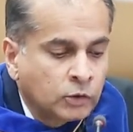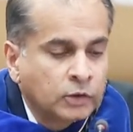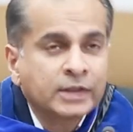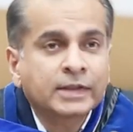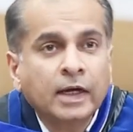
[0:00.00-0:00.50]

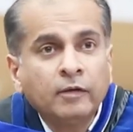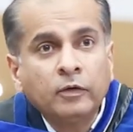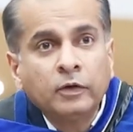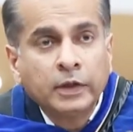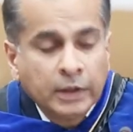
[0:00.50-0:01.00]
To
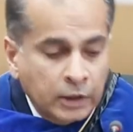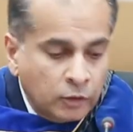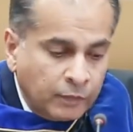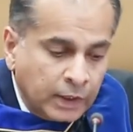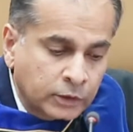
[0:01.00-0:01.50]
discover and
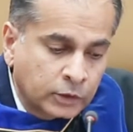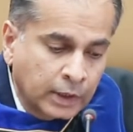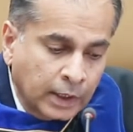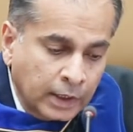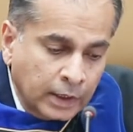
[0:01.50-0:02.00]
innovate
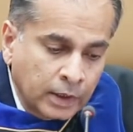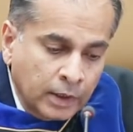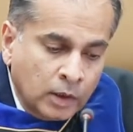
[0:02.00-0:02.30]
today